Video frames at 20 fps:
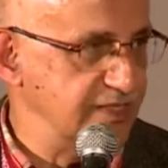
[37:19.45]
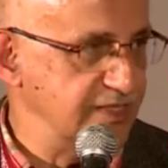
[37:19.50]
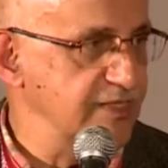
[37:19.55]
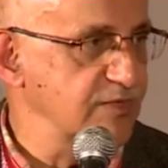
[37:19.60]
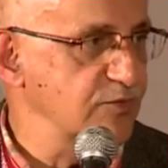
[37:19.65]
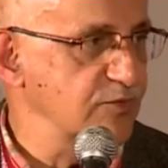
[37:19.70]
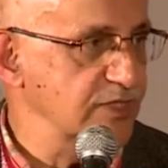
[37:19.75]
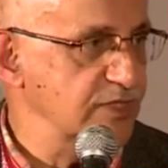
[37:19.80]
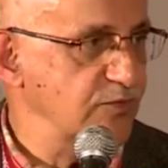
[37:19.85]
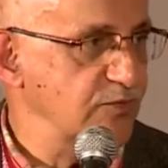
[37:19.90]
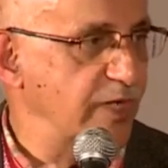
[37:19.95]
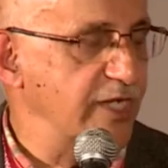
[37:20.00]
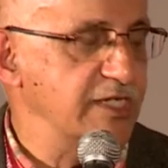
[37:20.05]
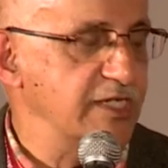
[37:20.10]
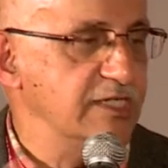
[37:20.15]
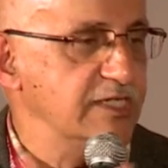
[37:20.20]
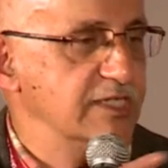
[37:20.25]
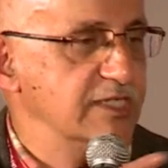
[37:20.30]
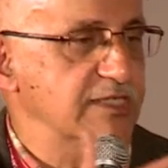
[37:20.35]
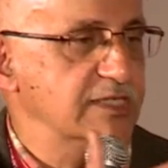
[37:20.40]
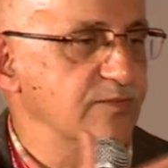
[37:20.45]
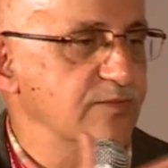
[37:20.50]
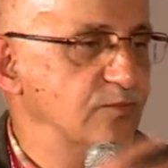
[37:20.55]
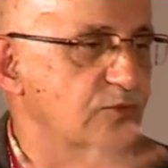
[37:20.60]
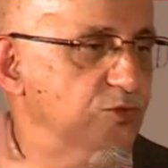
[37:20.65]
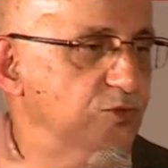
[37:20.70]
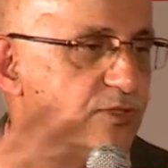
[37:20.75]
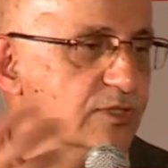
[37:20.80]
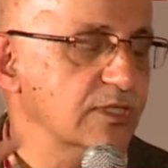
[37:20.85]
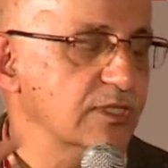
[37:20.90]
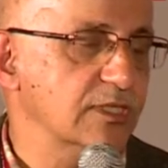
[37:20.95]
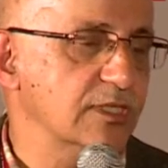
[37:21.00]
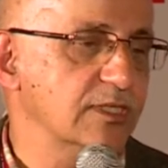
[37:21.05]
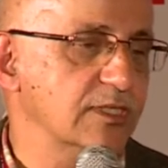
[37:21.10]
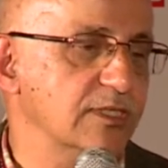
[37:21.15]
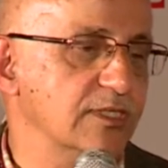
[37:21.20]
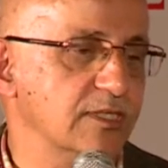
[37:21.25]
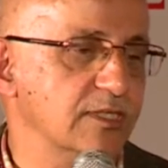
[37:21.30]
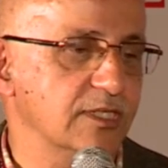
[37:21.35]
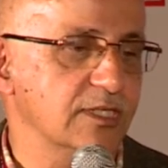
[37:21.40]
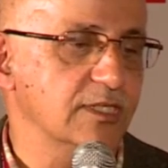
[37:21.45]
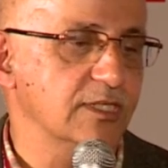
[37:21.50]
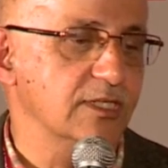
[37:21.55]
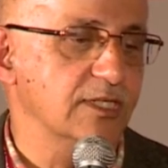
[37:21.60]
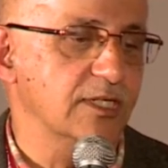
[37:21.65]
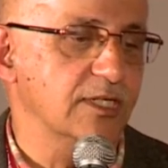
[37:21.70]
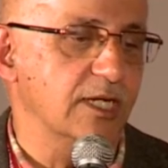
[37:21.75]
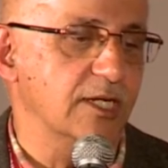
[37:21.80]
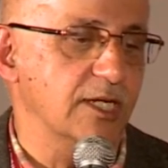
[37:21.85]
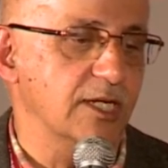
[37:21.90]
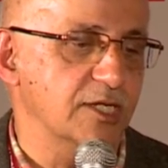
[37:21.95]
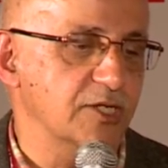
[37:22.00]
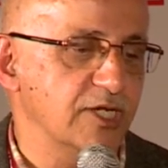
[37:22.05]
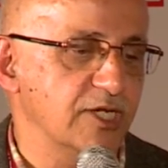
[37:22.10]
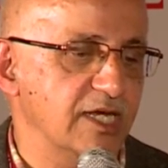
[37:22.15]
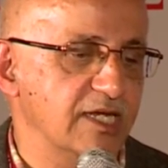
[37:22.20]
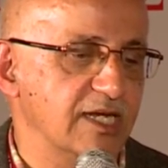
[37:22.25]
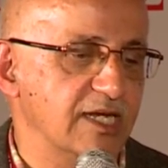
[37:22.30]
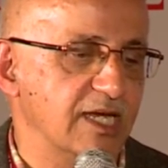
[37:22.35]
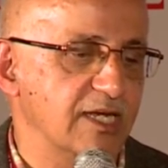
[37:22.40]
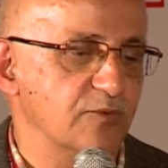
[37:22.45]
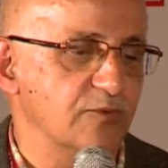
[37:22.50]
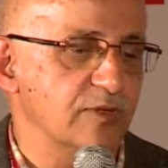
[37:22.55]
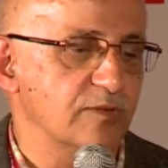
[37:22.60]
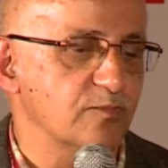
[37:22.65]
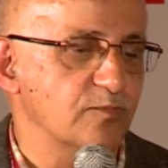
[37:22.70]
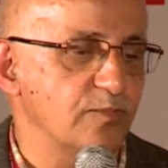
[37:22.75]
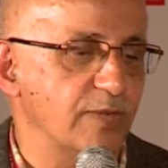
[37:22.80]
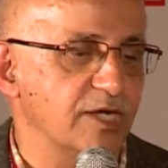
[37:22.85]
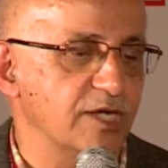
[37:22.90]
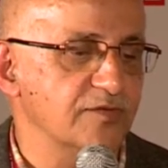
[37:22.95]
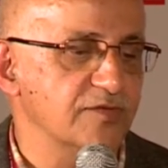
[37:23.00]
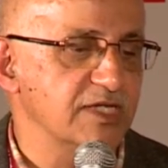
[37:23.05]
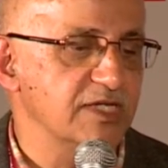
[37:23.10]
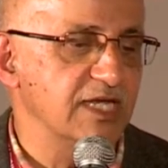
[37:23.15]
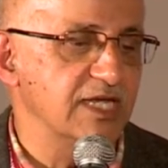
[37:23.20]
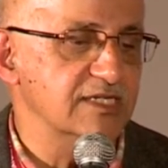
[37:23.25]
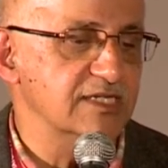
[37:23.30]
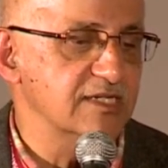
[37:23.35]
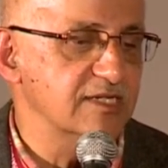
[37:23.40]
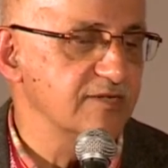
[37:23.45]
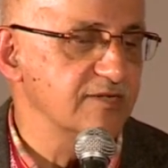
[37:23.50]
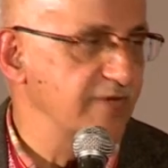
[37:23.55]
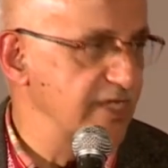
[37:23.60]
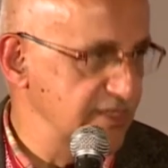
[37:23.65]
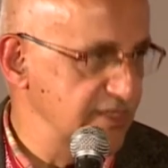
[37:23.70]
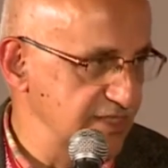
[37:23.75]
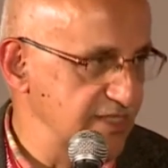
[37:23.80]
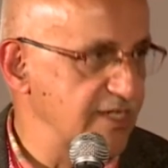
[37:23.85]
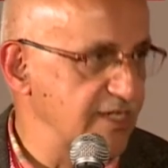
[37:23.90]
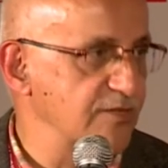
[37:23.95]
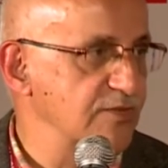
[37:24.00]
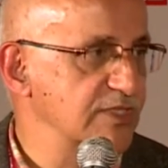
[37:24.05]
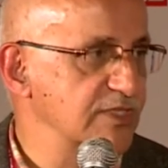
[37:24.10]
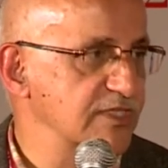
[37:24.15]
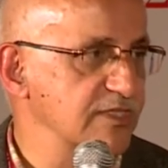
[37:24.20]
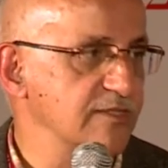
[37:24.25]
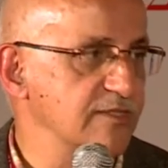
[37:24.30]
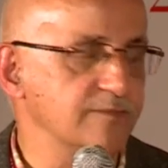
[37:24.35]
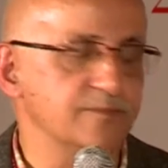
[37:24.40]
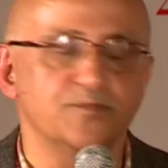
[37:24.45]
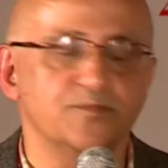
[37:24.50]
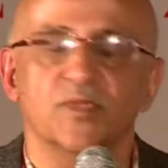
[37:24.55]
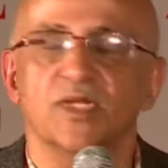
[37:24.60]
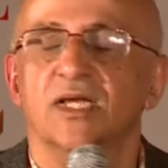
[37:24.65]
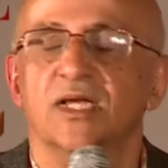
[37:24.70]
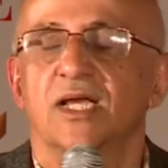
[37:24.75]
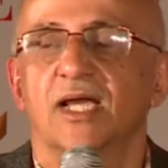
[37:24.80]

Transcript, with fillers: It was quite interesting. Both uh, Aruna and I were part of the National Advisory Council. Yes.